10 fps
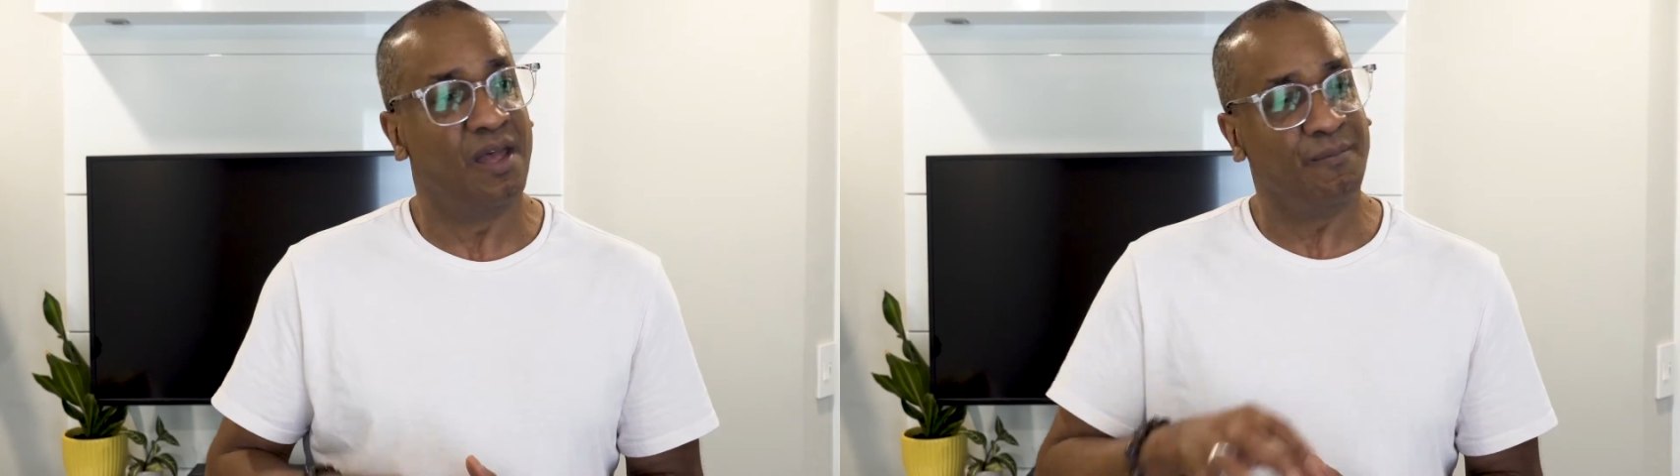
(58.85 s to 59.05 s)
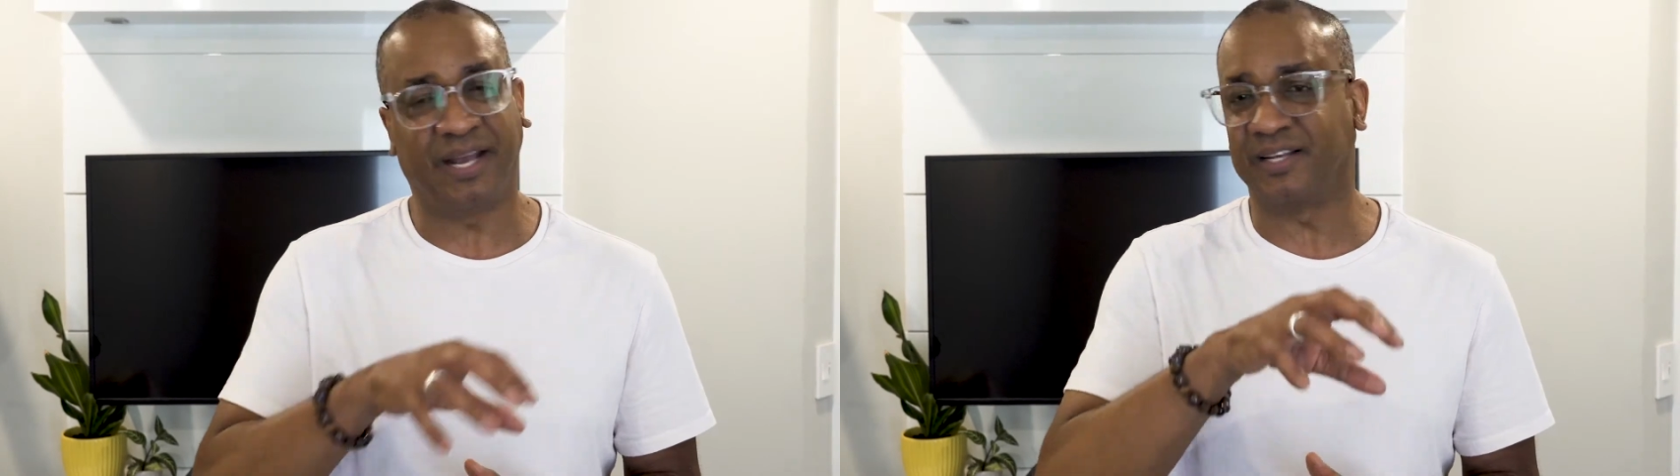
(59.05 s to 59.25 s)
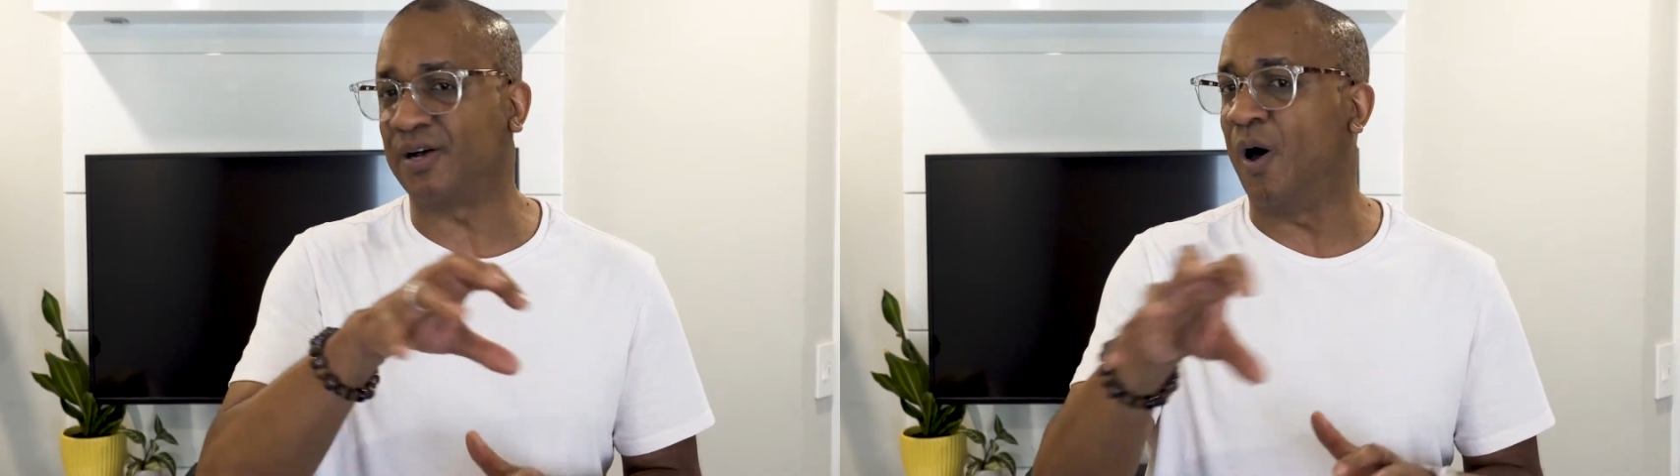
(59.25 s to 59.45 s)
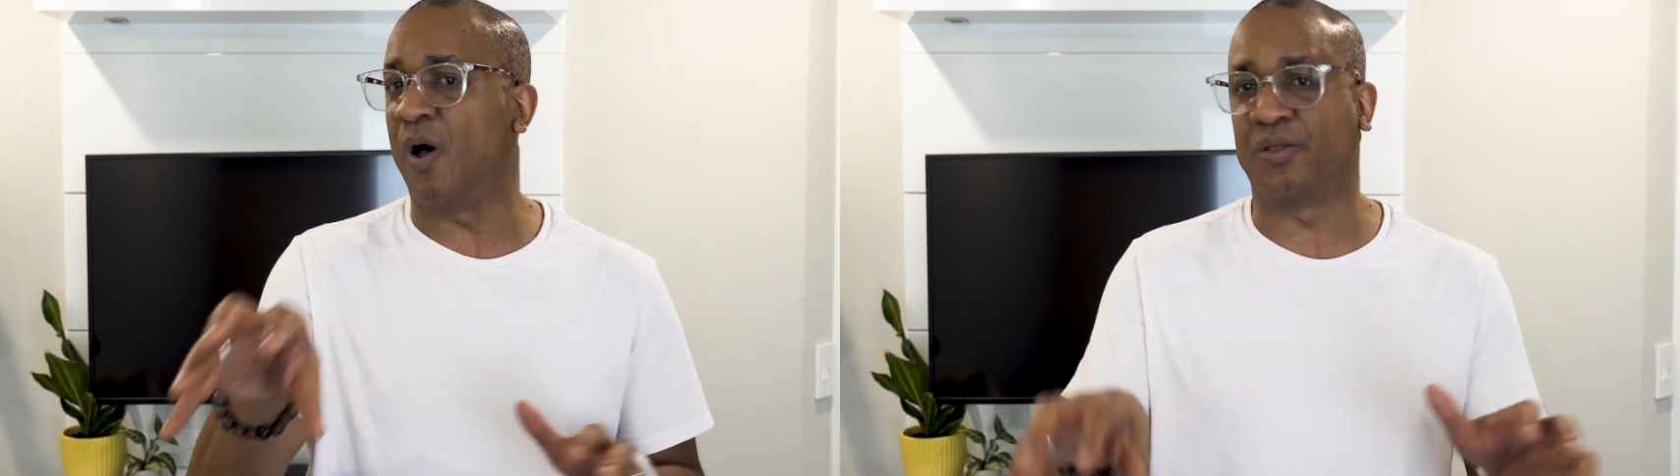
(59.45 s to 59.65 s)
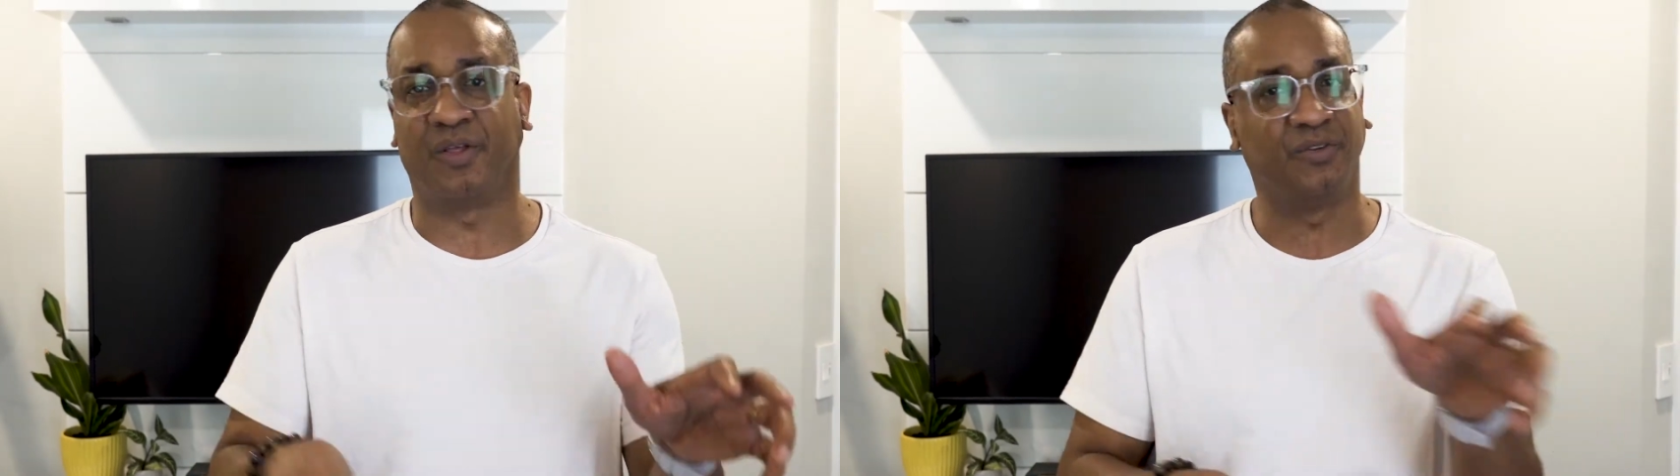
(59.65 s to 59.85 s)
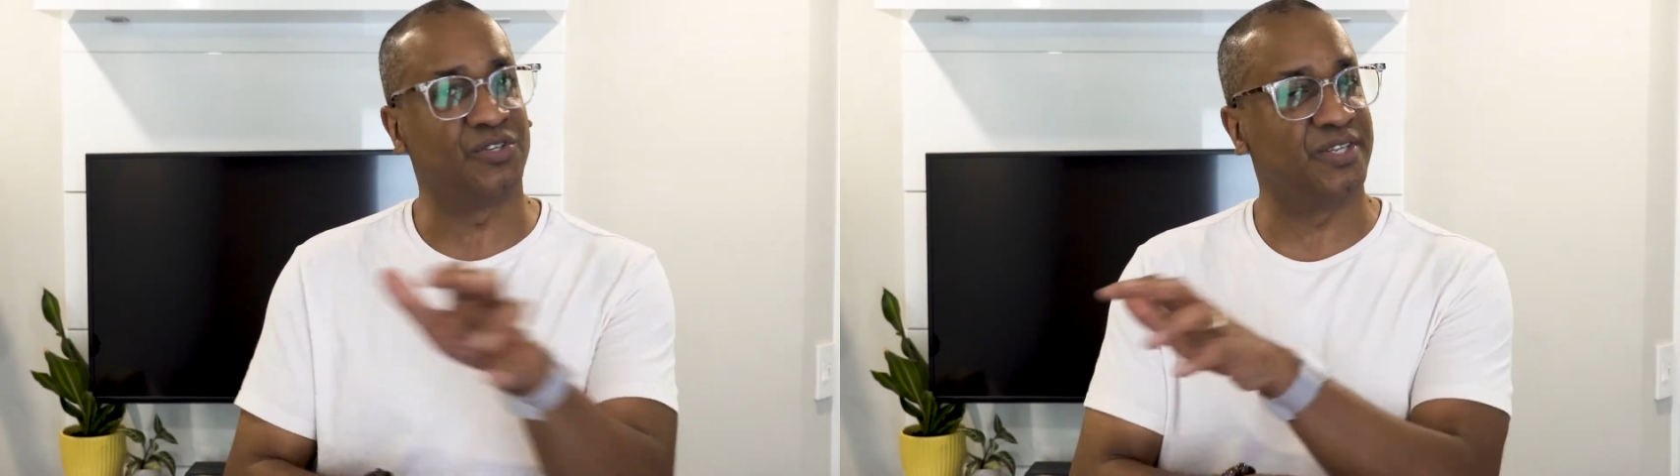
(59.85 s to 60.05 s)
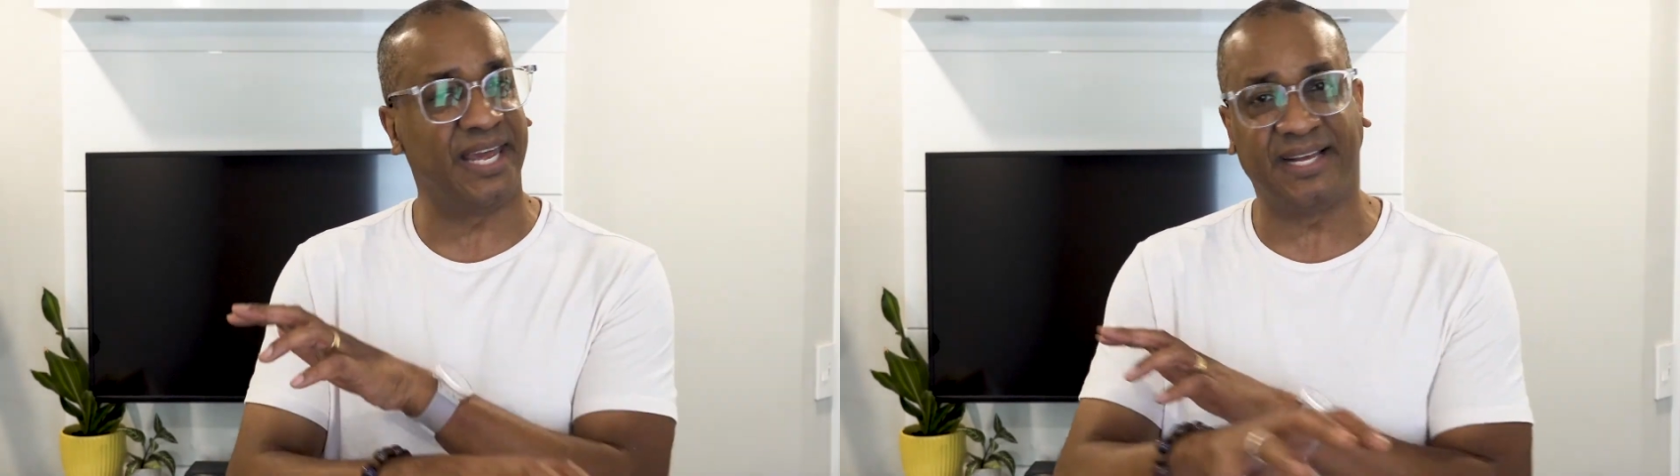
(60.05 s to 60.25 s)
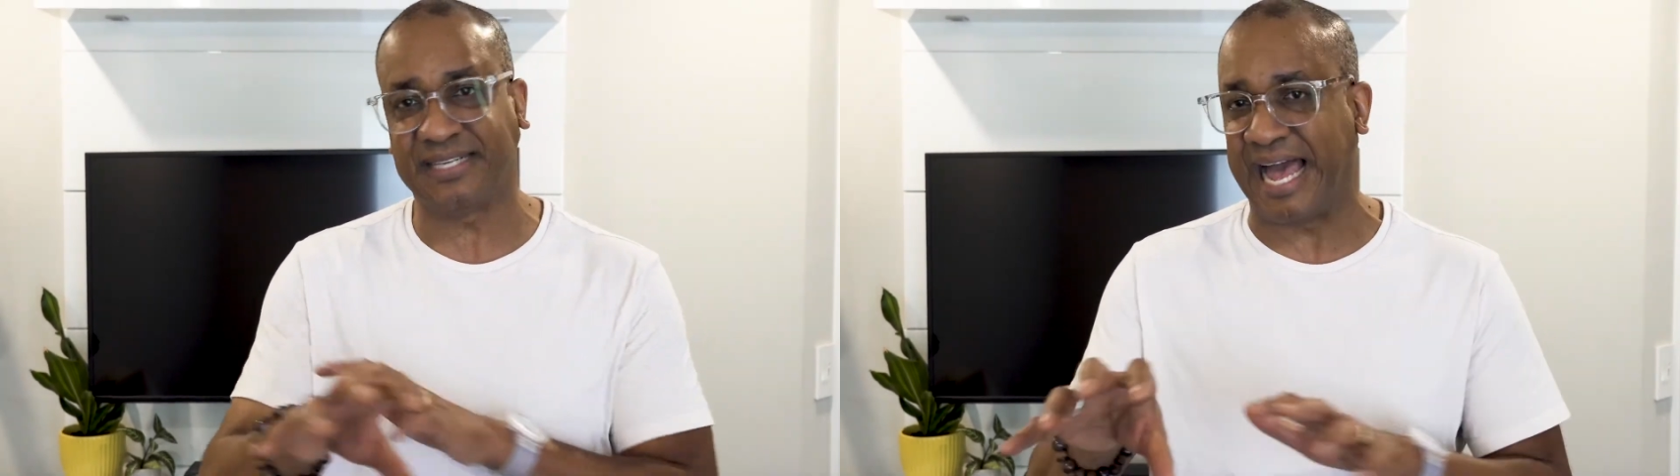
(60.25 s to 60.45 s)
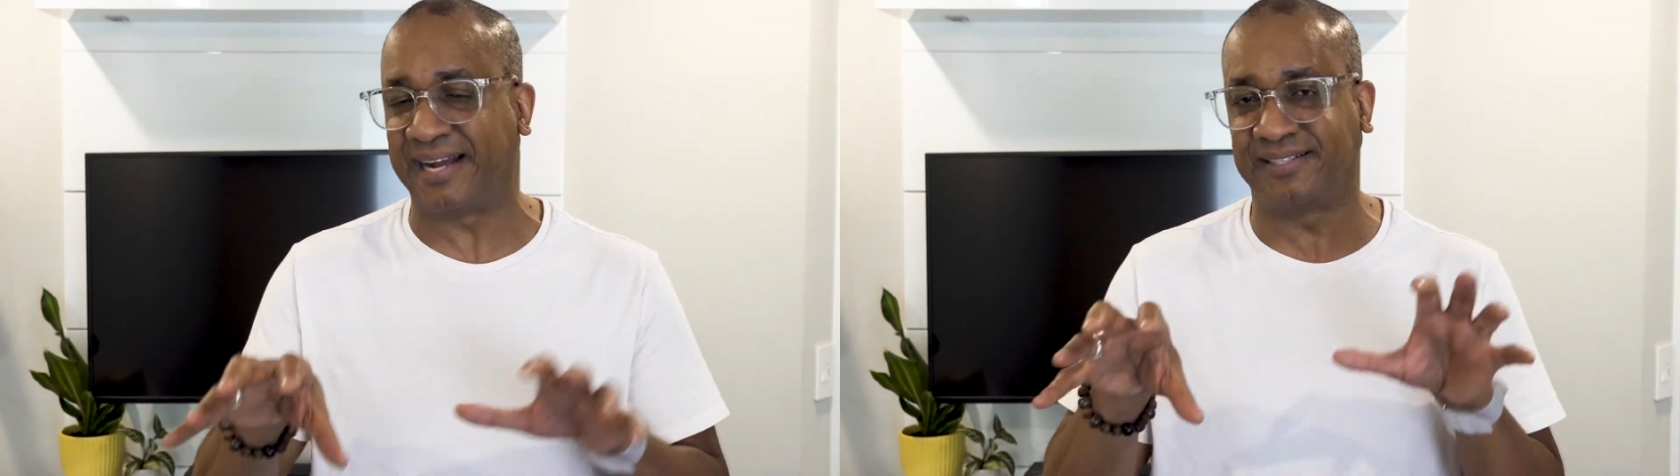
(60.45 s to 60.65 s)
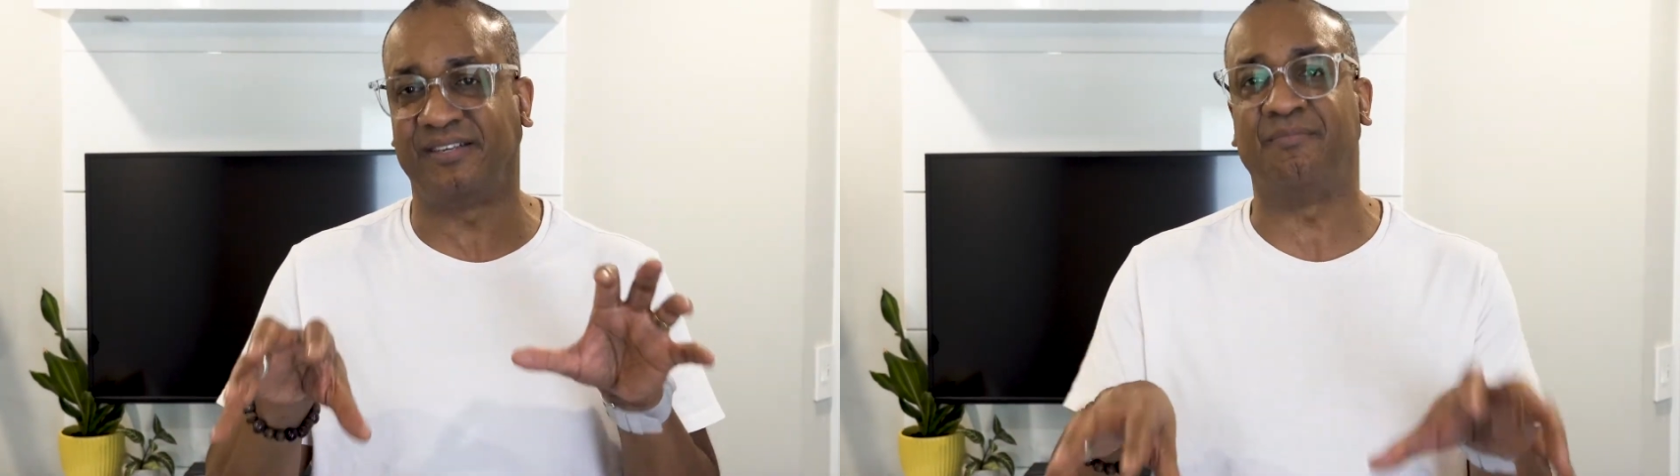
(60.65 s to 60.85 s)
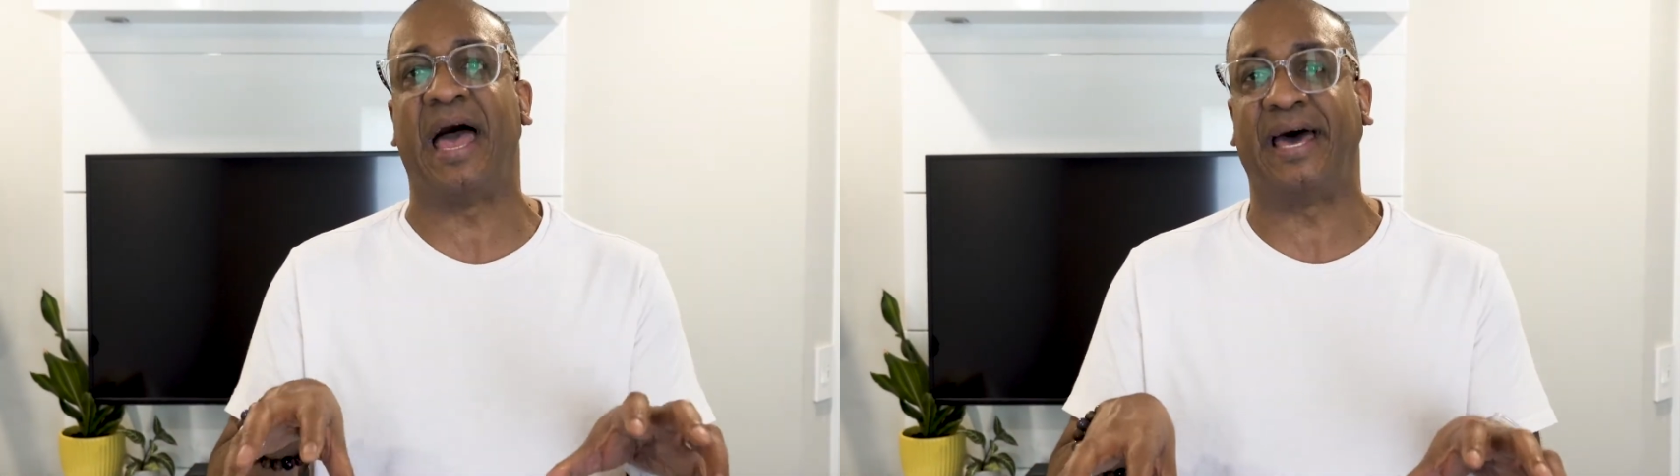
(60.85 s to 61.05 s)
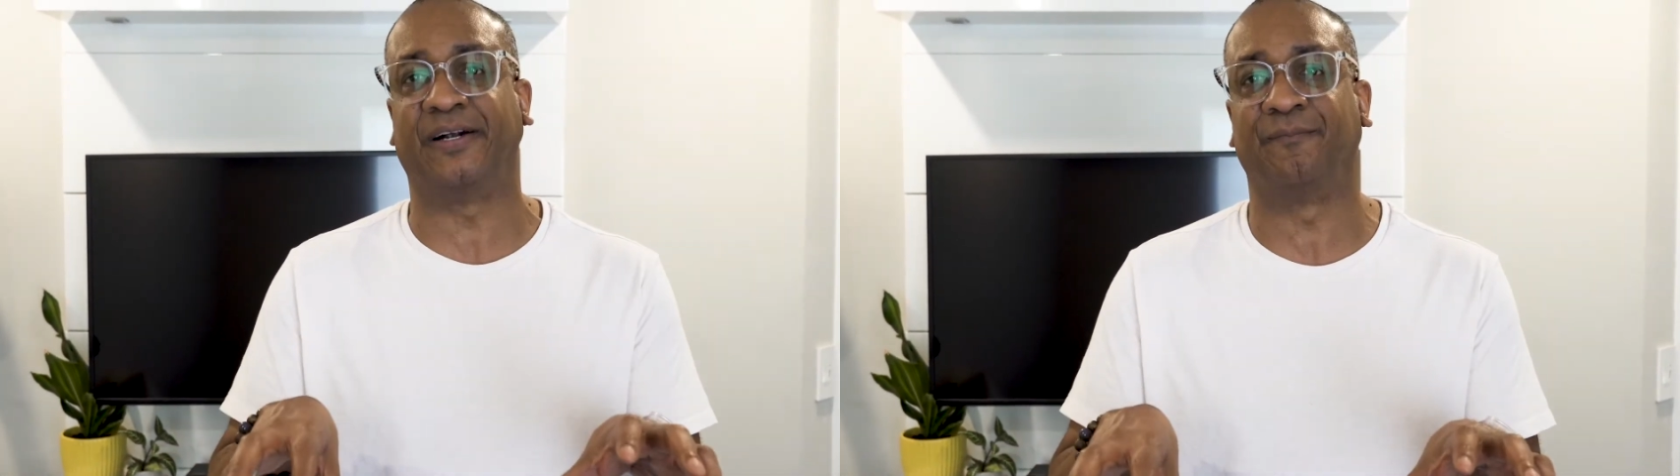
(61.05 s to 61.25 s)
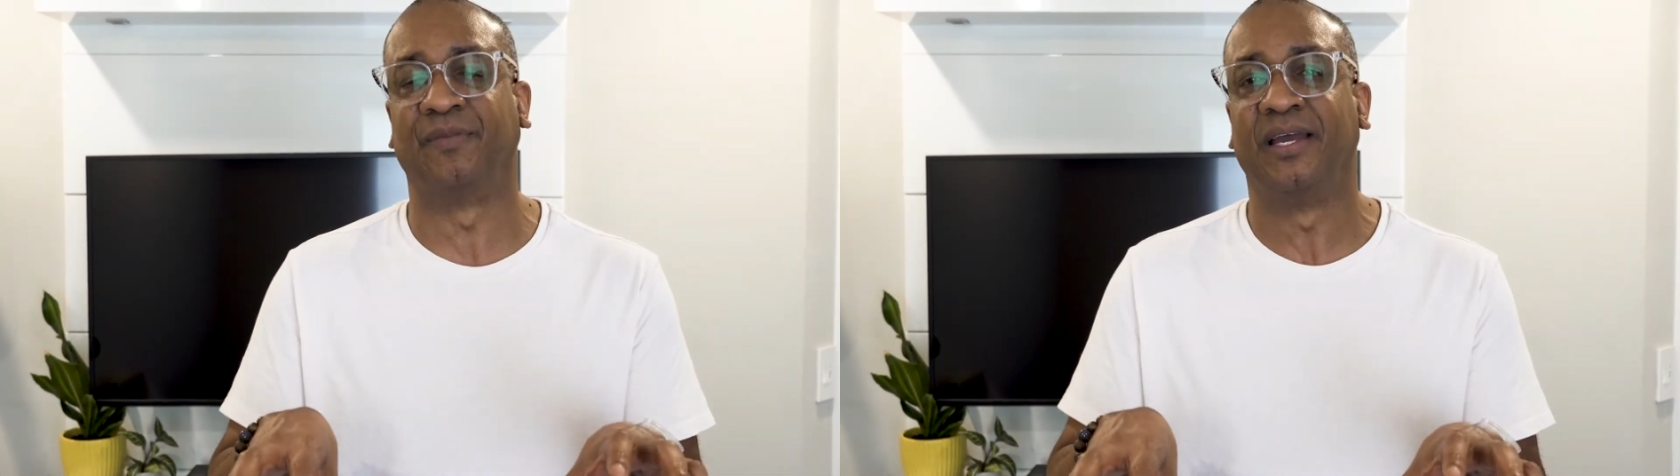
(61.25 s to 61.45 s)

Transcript: because all of those things actually matter.